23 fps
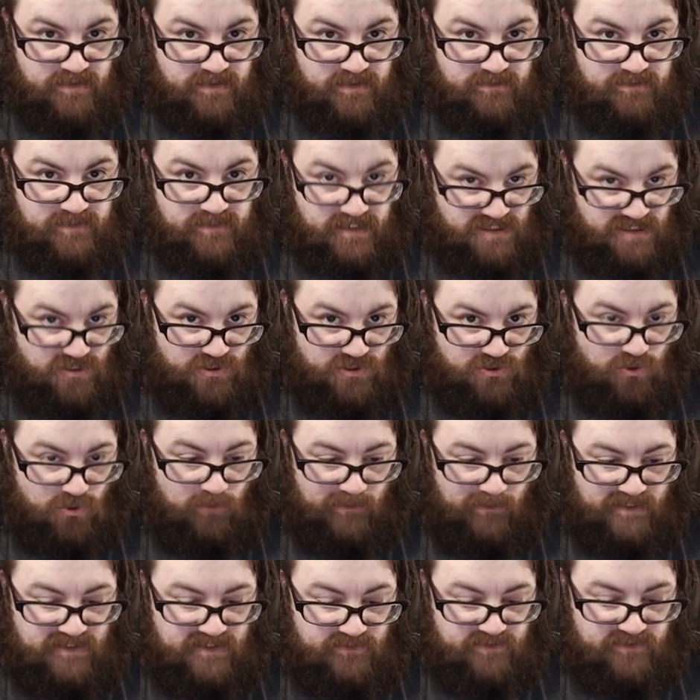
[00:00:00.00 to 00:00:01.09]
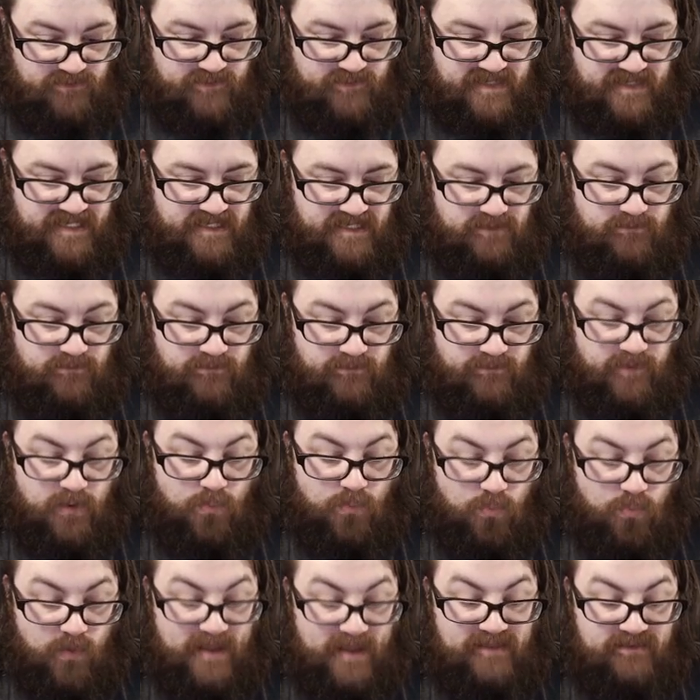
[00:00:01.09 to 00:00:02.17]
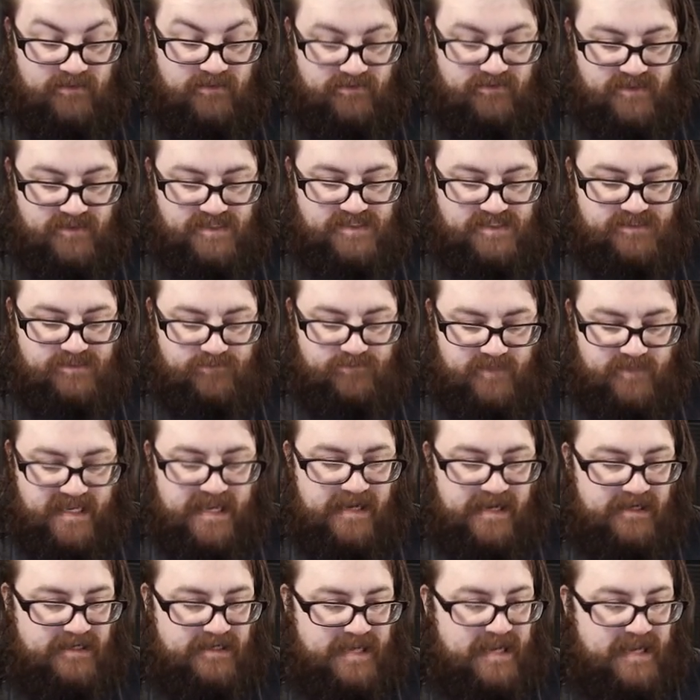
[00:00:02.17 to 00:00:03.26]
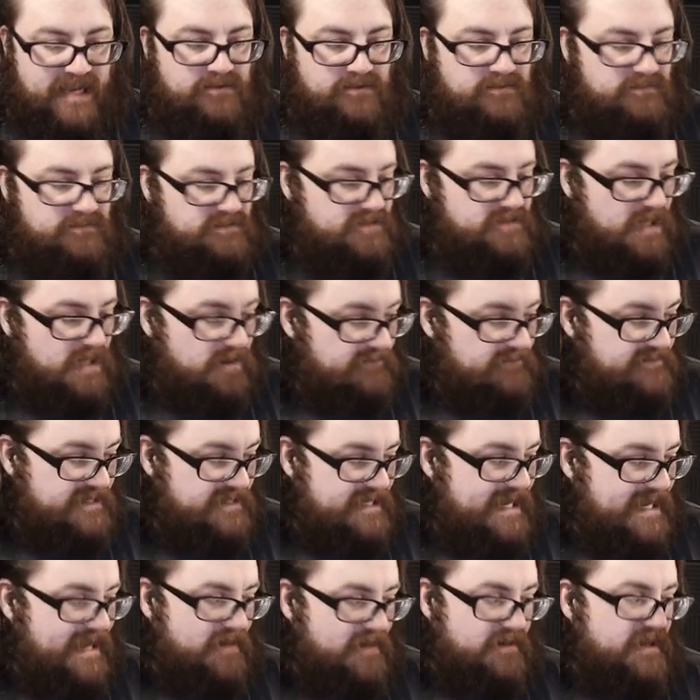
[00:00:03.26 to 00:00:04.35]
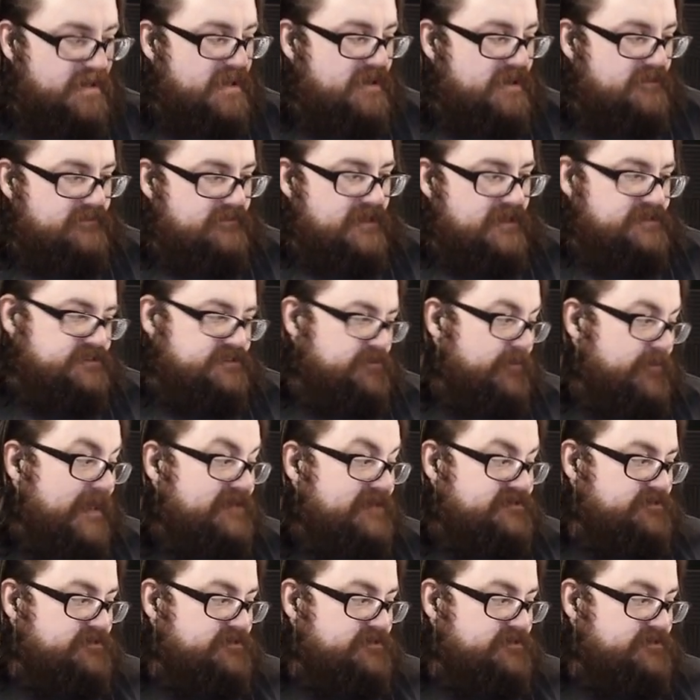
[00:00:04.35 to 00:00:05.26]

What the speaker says: that you could normally do with a pen, but with this ink and carving it out. That's amazing.